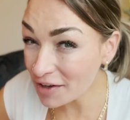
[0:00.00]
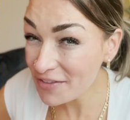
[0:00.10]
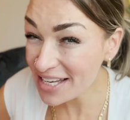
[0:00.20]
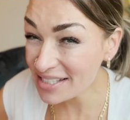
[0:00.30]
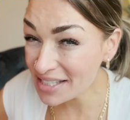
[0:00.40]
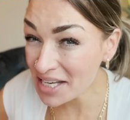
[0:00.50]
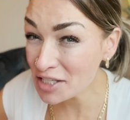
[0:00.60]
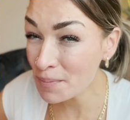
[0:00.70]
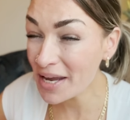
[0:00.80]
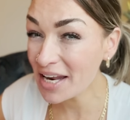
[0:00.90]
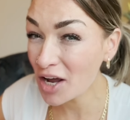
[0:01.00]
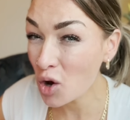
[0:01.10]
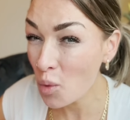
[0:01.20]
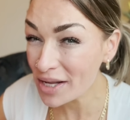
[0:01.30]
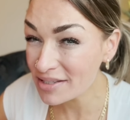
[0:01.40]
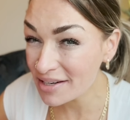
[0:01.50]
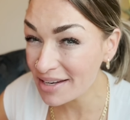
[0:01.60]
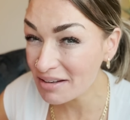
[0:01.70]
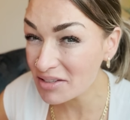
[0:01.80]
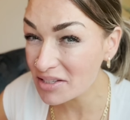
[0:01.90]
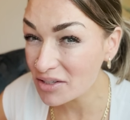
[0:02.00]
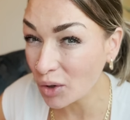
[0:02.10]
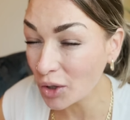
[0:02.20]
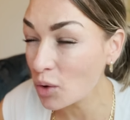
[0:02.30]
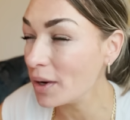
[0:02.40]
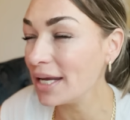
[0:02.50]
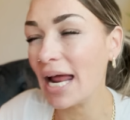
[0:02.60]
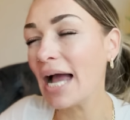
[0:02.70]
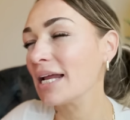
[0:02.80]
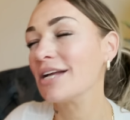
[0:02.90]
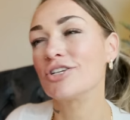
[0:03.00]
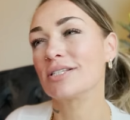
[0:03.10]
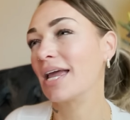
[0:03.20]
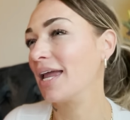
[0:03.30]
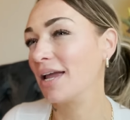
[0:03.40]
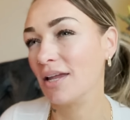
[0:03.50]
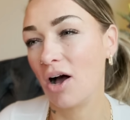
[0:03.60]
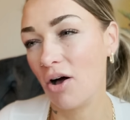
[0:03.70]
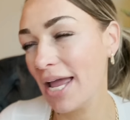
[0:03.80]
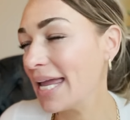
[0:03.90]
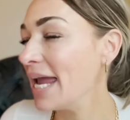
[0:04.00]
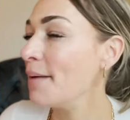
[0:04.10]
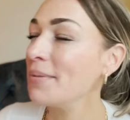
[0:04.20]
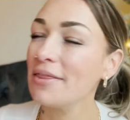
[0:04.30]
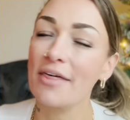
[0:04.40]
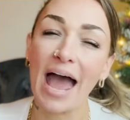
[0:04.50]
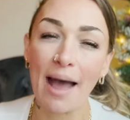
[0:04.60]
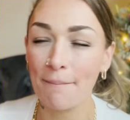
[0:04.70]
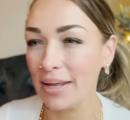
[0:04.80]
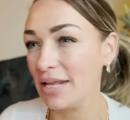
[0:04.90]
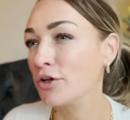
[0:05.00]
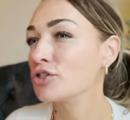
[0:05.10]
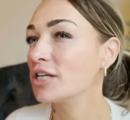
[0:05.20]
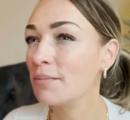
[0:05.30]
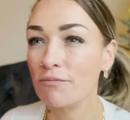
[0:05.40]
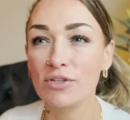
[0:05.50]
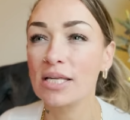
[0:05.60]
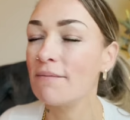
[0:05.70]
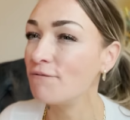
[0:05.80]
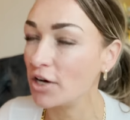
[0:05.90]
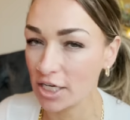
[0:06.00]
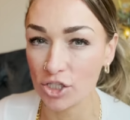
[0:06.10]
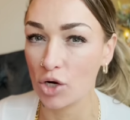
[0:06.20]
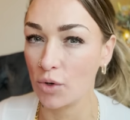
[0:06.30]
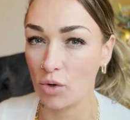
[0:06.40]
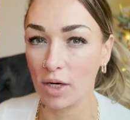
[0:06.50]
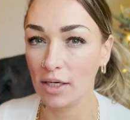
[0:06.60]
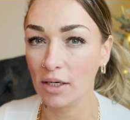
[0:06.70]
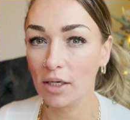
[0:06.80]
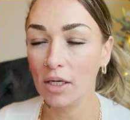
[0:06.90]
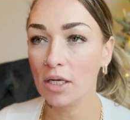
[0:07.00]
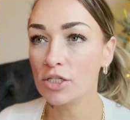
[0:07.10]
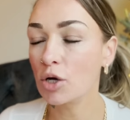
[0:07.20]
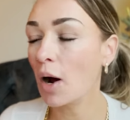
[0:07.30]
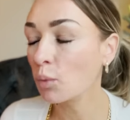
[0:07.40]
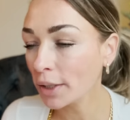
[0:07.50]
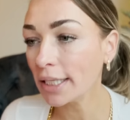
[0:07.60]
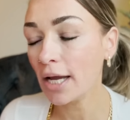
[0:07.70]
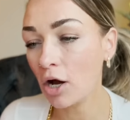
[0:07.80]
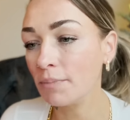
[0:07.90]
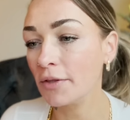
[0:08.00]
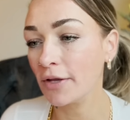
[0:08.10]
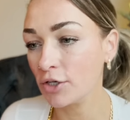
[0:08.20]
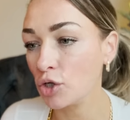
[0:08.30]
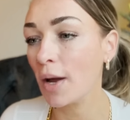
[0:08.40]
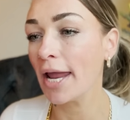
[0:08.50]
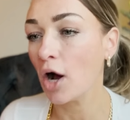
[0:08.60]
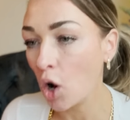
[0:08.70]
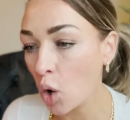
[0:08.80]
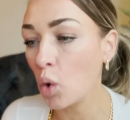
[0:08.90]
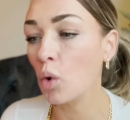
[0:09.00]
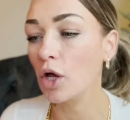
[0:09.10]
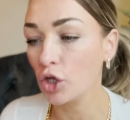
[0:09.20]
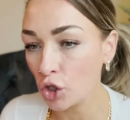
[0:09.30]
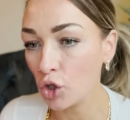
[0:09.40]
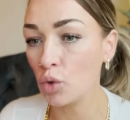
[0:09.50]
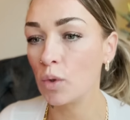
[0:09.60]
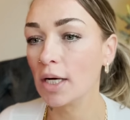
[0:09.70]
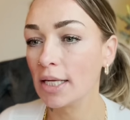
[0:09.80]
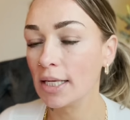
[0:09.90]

of these things being a coincidence or a coinky, I, I just can't, y'all. It can't be that many. There's something, something funny's going on. So I really hope that they do a whole new